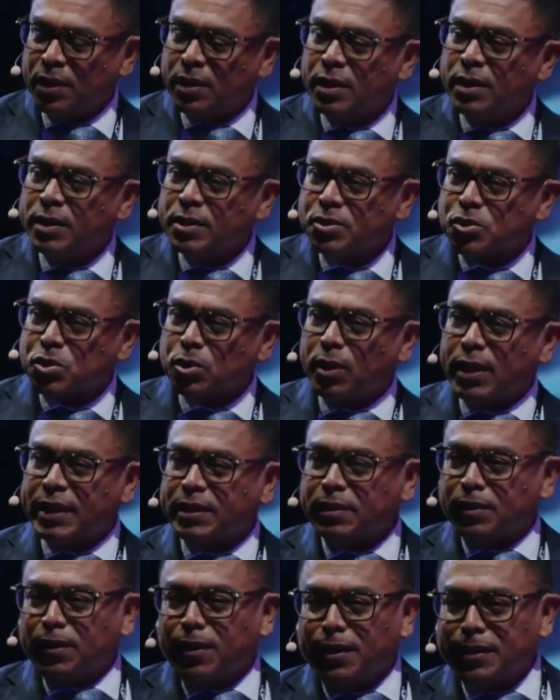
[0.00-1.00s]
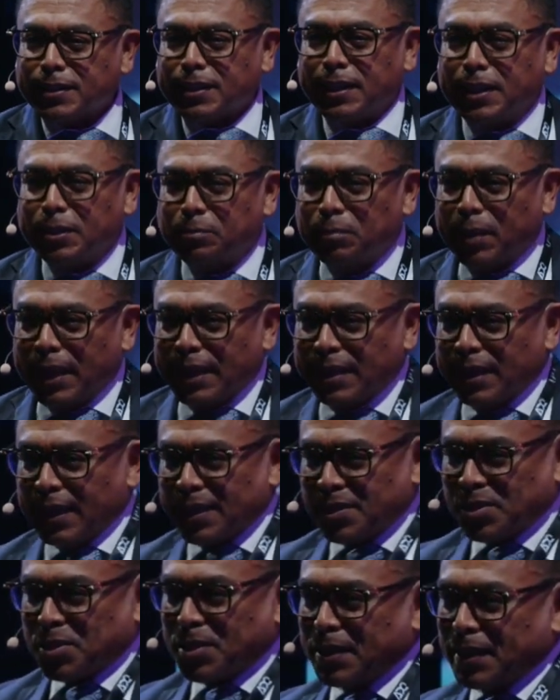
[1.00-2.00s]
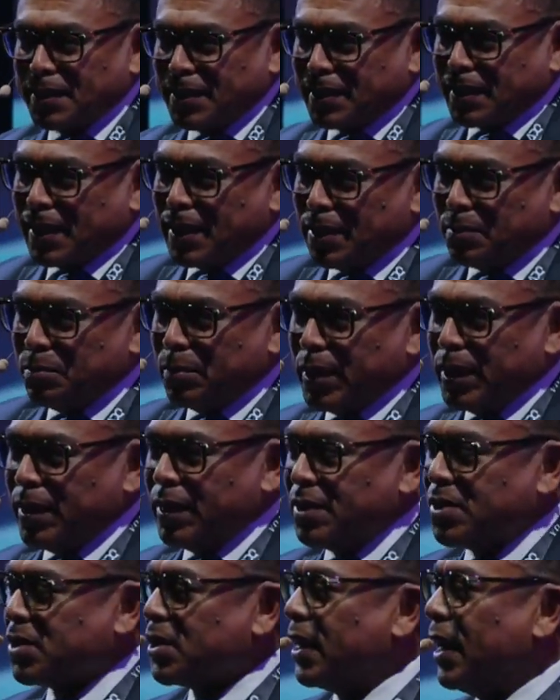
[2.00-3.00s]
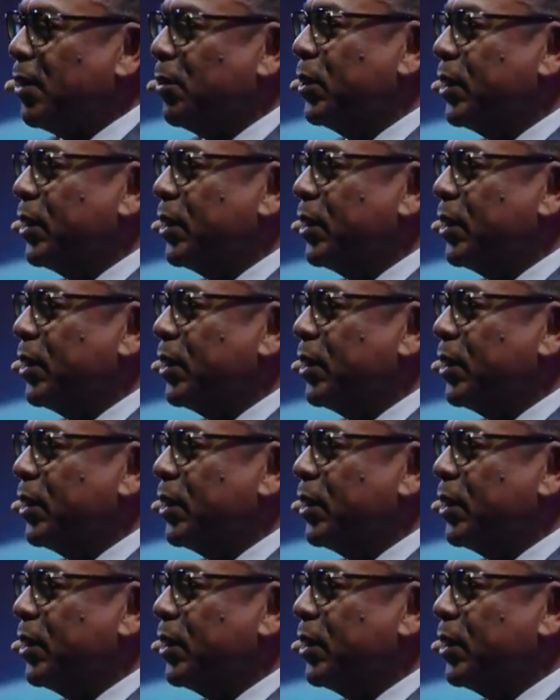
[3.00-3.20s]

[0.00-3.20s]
So I thought in my less than 10 minutes, I would